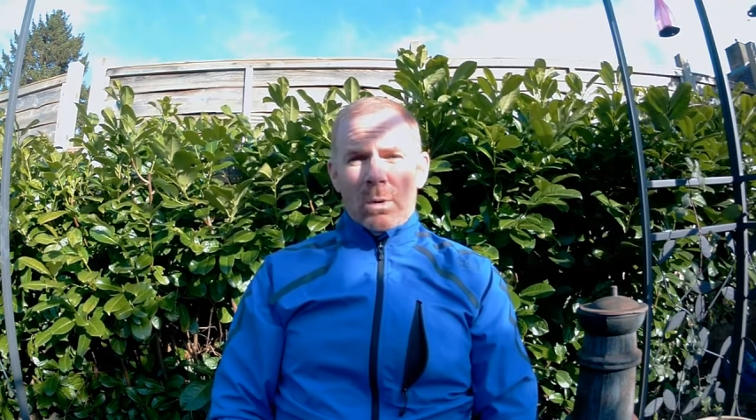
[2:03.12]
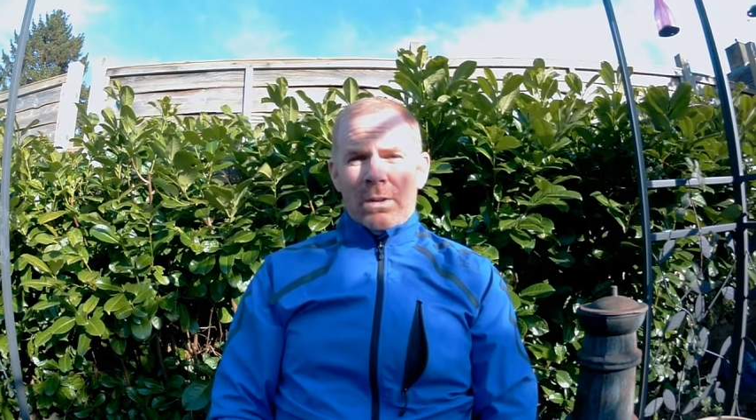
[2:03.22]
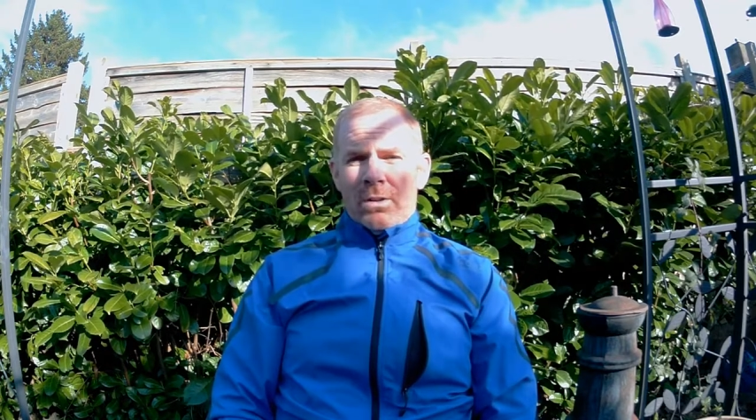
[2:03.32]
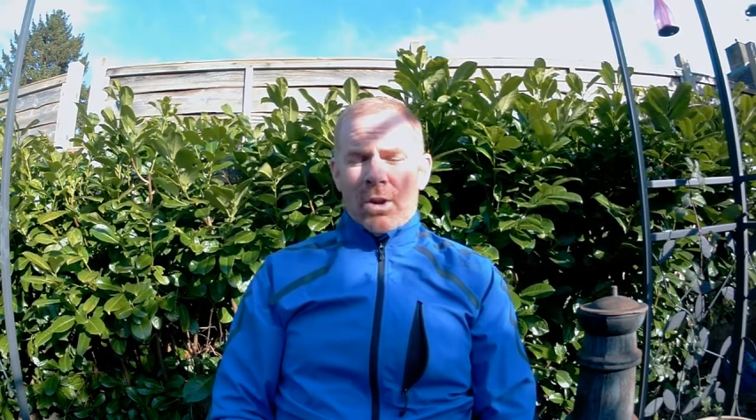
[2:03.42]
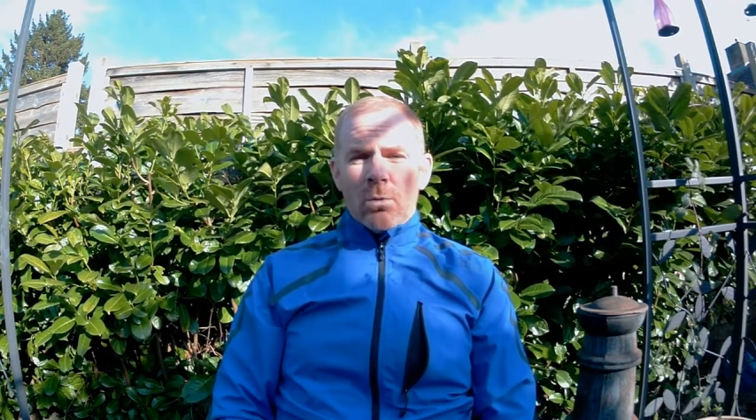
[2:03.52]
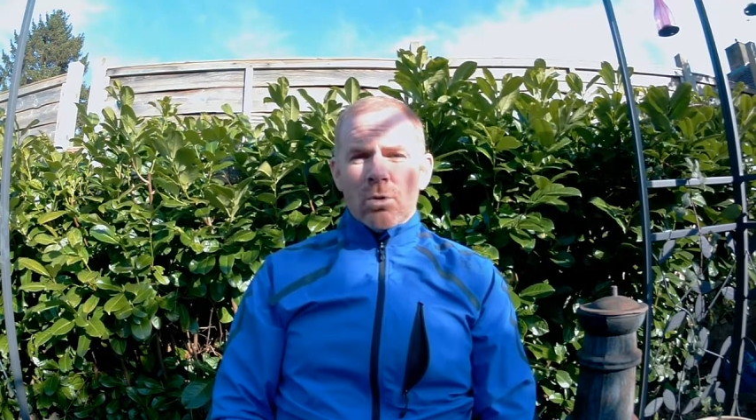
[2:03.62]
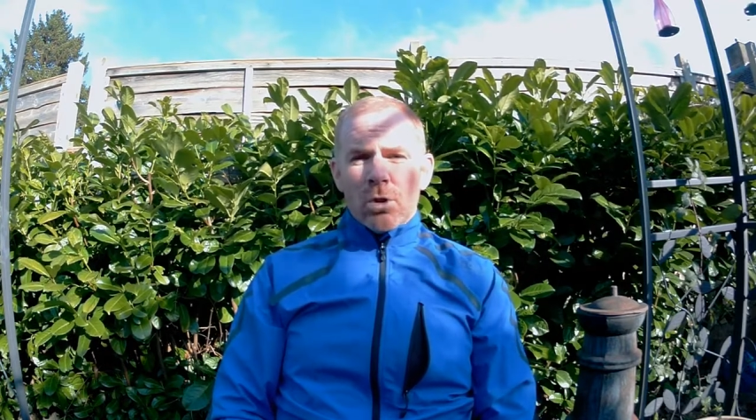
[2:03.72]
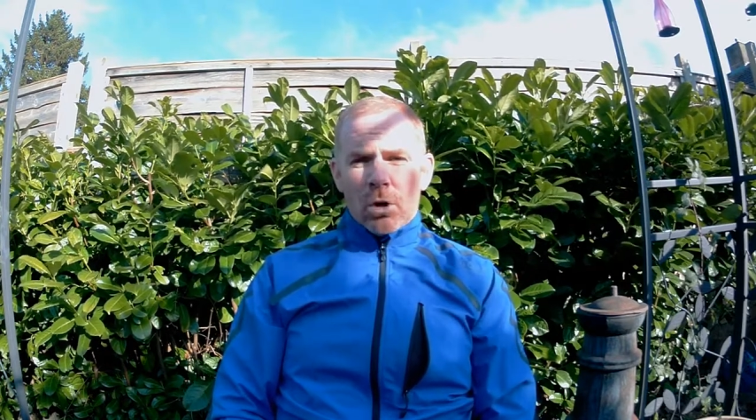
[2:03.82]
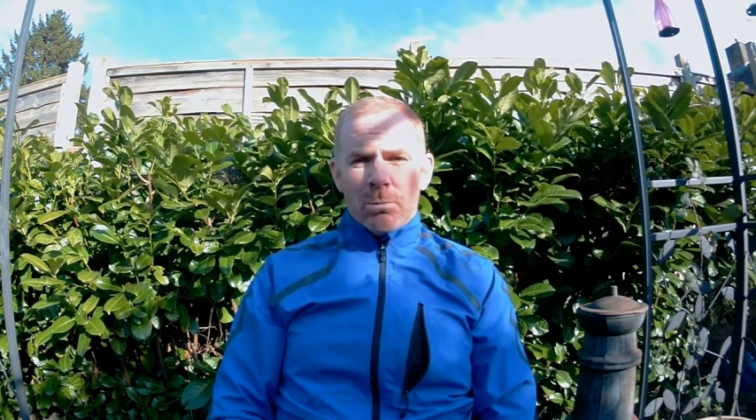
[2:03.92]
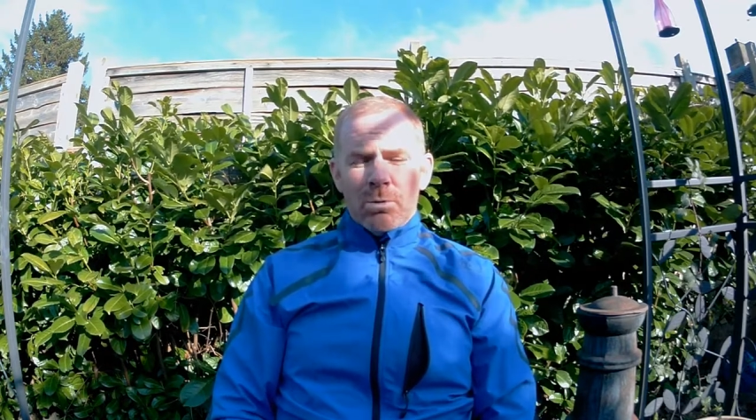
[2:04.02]
with its own
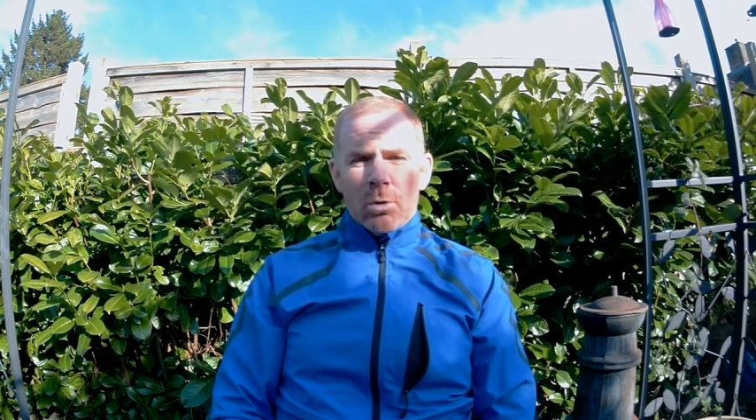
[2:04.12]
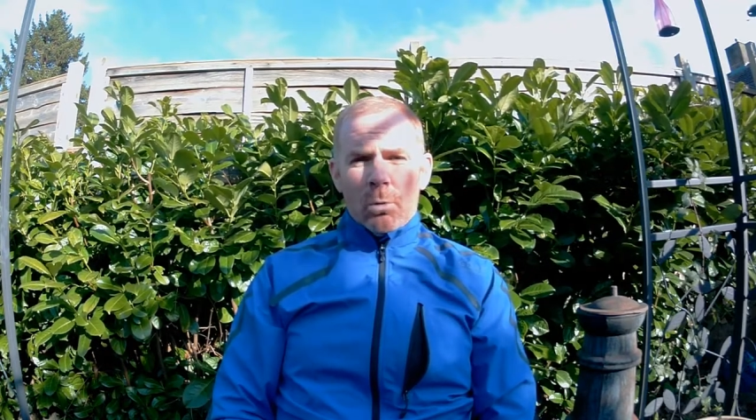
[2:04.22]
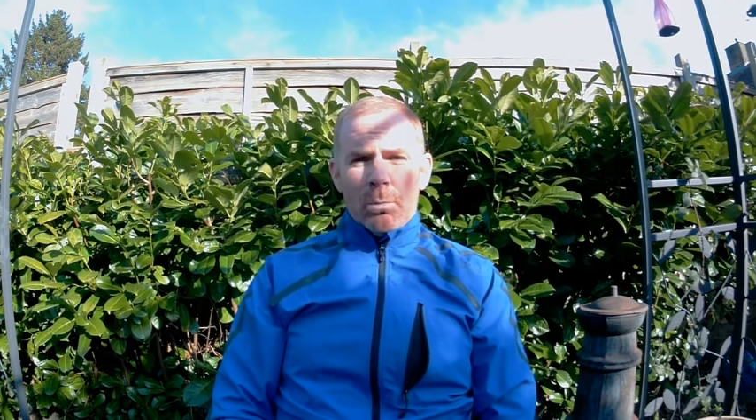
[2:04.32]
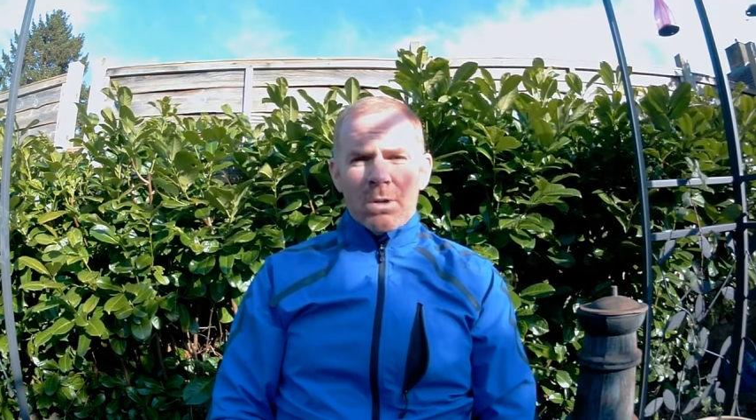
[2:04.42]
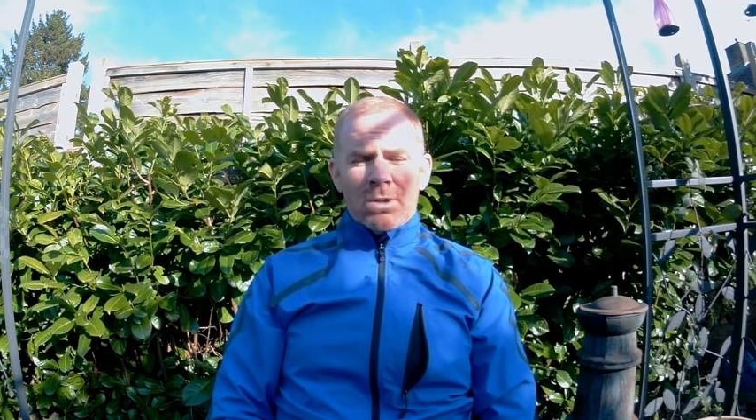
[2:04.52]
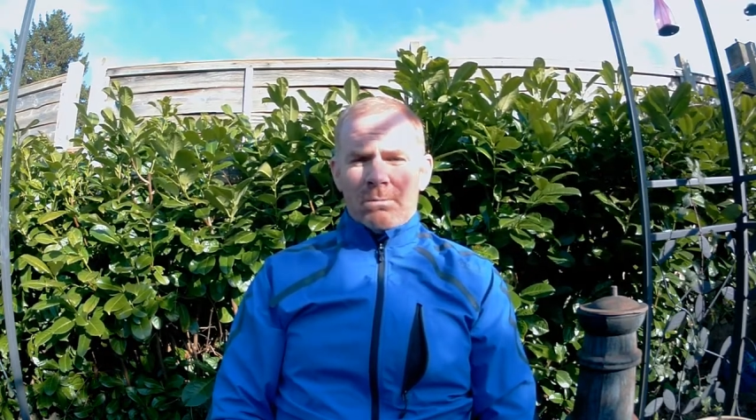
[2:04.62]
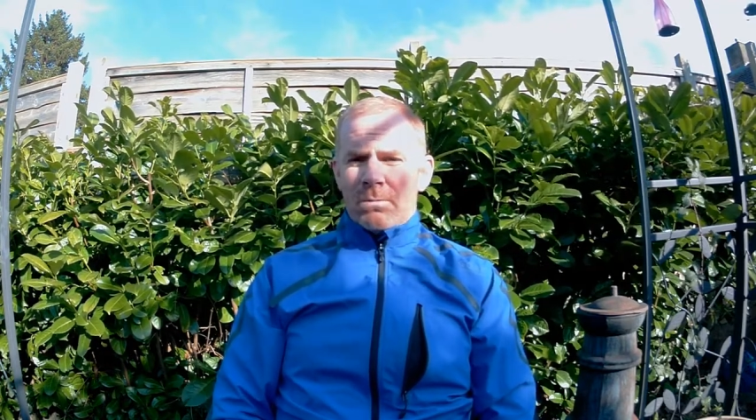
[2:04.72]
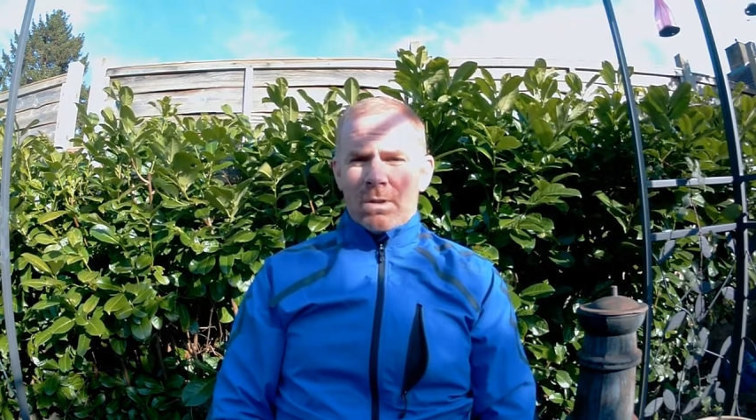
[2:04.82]
shock absorbers,